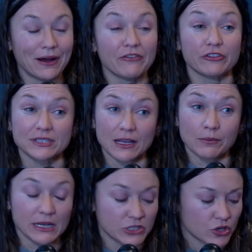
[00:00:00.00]
But for
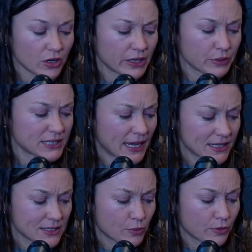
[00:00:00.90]
somebody struggling with
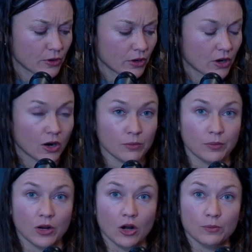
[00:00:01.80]
tennis elbow or
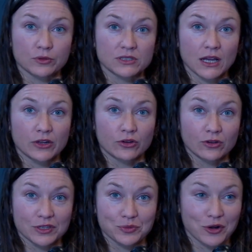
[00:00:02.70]
carpal tunnel,
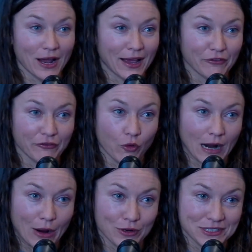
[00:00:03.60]
because we don't have 4
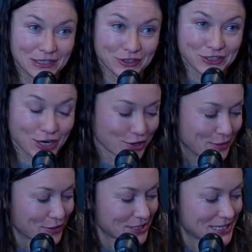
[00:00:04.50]
hours here to talk
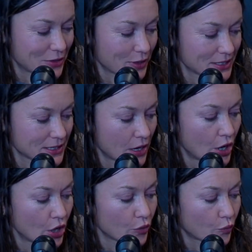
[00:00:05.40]
about the sequence,
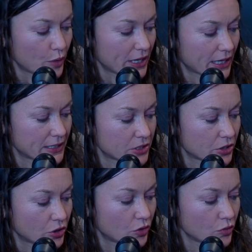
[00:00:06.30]
we can
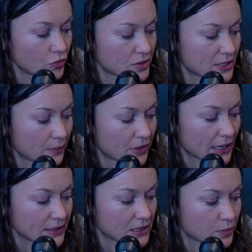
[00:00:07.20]
use
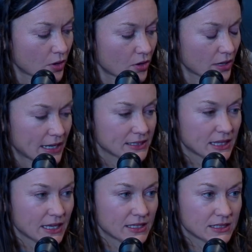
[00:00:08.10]
something as small as
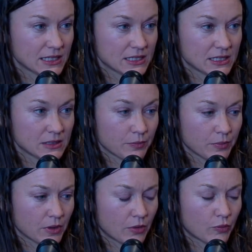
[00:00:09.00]
this. This is
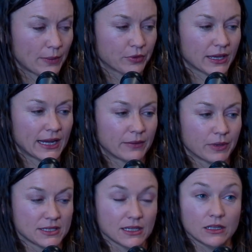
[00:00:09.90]
replicating
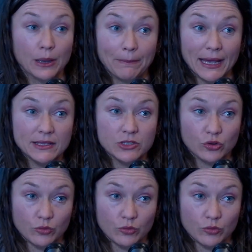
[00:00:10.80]
basically a pencil